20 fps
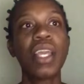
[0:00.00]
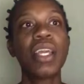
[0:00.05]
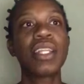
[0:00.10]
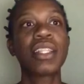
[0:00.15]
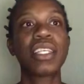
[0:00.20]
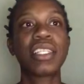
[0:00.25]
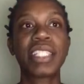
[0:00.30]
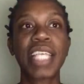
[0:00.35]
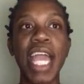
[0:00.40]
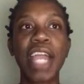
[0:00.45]

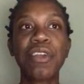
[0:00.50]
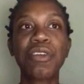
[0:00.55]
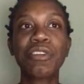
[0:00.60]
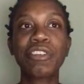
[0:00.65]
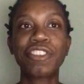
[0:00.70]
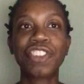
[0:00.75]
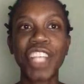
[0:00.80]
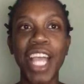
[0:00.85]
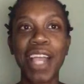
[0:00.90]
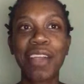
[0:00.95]
The sacral
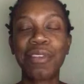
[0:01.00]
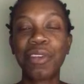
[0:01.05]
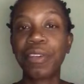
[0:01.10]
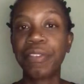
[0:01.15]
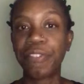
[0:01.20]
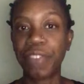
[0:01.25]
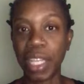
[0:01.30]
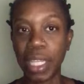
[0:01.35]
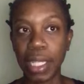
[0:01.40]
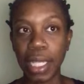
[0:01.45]
chakra,
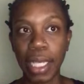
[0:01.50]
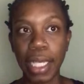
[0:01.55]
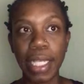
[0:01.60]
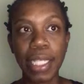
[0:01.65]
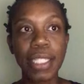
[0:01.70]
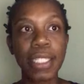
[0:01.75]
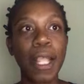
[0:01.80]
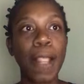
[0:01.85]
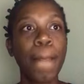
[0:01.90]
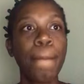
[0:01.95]

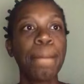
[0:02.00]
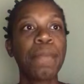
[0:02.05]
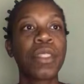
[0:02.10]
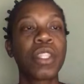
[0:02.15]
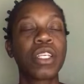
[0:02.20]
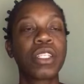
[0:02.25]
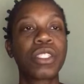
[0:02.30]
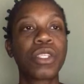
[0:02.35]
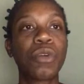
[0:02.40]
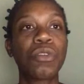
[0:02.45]
feelings;
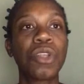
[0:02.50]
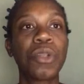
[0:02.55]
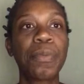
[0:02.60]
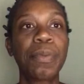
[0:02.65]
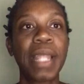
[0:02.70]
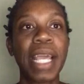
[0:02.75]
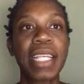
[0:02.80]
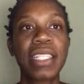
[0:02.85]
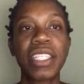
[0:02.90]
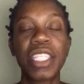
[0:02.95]
the solar
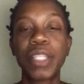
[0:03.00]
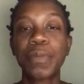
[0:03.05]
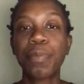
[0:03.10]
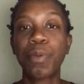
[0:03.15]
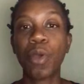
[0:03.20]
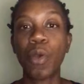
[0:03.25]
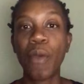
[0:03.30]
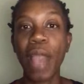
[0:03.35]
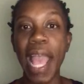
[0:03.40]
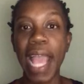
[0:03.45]
plexus,
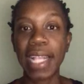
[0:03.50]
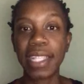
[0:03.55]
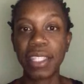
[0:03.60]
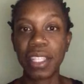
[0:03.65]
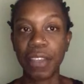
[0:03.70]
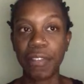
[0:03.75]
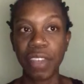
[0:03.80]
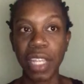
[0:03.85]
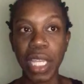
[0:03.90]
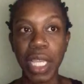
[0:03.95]

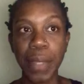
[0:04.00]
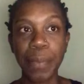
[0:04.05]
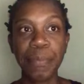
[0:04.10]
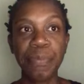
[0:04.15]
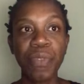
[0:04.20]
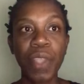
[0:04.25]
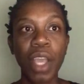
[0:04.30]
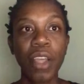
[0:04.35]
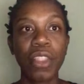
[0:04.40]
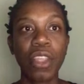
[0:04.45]
proactivity;
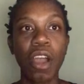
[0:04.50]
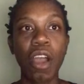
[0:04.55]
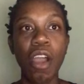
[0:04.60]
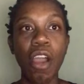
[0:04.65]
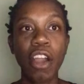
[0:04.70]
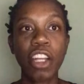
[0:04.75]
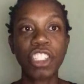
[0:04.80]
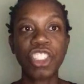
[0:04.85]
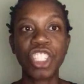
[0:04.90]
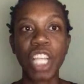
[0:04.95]
the
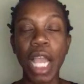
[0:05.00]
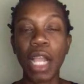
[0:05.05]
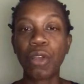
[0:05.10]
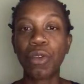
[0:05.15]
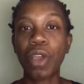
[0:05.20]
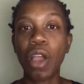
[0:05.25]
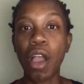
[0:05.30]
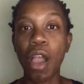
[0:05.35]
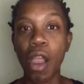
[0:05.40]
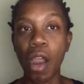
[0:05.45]
heart
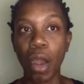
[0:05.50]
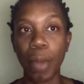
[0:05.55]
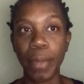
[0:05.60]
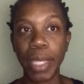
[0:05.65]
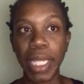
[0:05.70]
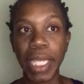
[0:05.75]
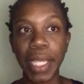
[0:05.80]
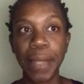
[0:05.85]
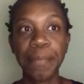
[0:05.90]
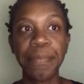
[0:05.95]
chakra,
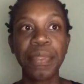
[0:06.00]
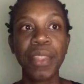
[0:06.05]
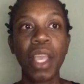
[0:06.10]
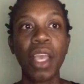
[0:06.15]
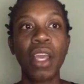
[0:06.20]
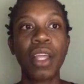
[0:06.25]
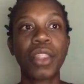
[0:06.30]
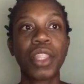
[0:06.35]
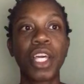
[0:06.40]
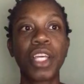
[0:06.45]
harmony;
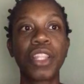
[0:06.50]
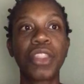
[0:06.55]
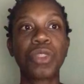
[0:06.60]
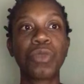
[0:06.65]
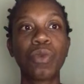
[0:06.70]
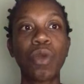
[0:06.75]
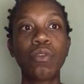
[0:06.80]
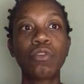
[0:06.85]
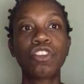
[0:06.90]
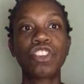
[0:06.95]
the
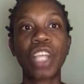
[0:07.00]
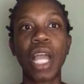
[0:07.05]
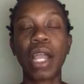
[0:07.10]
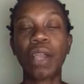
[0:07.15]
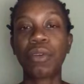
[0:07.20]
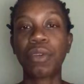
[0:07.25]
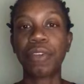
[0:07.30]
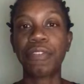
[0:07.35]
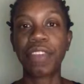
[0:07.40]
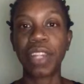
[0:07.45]
throat
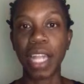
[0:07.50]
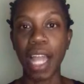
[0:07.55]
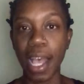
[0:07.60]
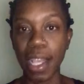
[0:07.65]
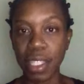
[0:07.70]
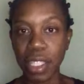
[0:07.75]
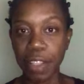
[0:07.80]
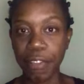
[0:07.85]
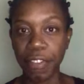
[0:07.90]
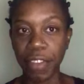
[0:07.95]
chakra,
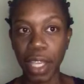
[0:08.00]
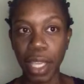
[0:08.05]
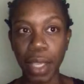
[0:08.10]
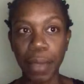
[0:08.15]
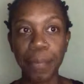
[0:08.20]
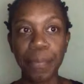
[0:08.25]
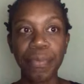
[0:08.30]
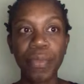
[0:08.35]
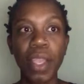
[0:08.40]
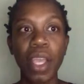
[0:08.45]

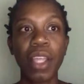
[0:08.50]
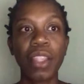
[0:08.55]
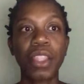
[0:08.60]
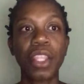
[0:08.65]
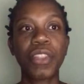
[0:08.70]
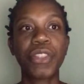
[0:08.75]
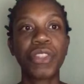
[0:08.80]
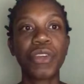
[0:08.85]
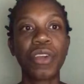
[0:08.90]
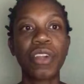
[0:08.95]
philosophy; the
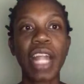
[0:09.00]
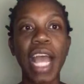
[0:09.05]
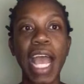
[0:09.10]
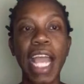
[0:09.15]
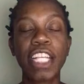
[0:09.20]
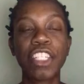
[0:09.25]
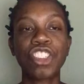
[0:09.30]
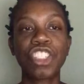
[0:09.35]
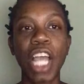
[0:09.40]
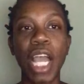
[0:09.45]
third
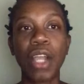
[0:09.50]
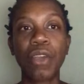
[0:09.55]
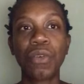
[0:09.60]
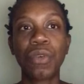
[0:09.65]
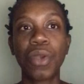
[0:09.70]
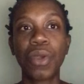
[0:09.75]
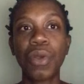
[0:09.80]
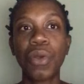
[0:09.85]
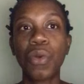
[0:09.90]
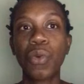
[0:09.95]
eye
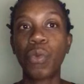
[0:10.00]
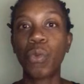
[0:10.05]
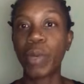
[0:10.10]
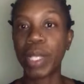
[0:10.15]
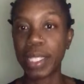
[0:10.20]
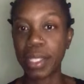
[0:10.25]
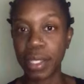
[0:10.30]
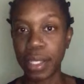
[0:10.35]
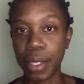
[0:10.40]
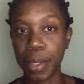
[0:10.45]
chakra,
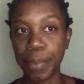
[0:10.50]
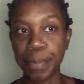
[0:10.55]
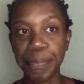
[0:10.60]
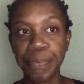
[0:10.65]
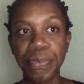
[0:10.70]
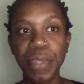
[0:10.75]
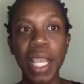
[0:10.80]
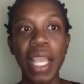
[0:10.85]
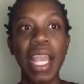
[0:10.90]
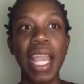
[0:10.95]
wisdom;
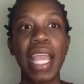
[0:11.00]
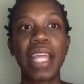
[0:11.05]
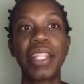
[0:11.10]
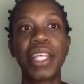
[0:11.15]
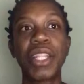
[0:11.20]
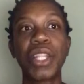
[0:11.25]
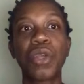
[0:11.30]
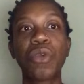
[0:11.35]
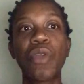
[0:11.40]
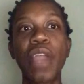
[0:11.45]
and
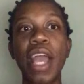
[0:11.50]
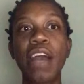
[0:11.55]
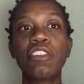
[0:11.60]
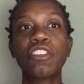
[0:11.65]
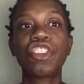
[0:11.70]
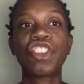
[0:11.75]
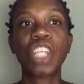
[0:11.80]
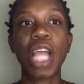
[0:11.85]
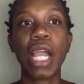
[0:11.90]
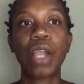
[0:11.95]
then the crown
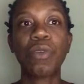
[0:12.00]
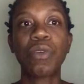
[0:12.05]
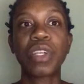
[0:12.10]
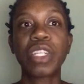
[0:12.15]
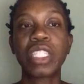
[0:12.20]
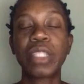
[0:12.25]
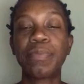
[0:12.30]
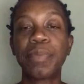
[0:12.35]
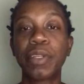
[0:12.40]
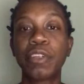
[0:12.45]
chakra,
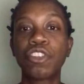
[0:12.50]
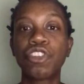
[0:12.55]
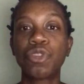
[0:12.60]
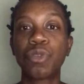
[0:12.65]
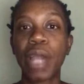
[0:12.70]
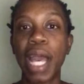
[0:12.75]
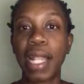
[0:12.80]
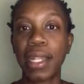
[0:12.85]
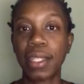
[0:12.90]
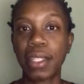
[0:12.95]

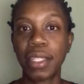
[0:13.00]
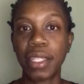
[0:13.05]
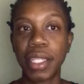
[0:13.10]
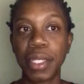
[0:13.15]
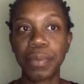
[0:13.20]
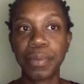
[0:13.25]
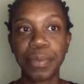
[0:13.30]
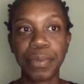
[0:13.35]
spirituality.